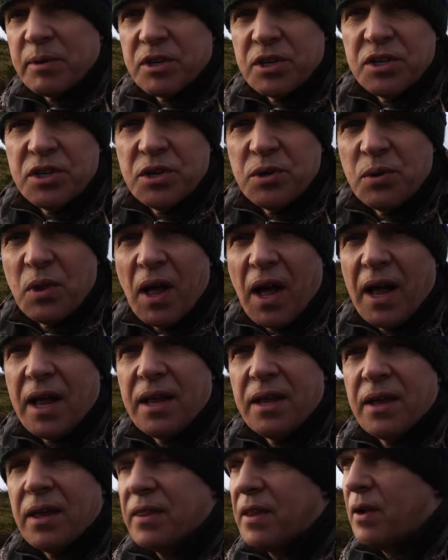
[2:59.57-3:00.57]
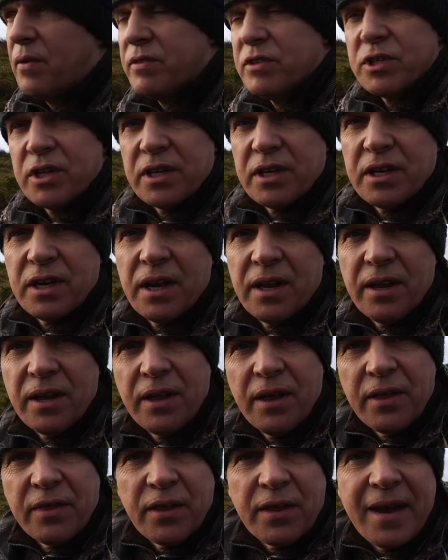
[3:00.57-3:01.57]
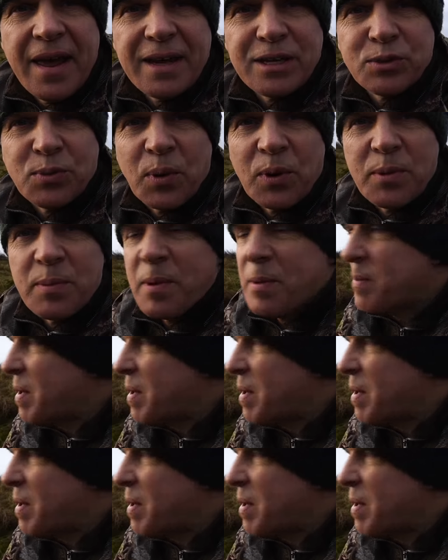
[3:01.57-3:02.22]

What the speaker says: to do that, and then obviously then the next one will be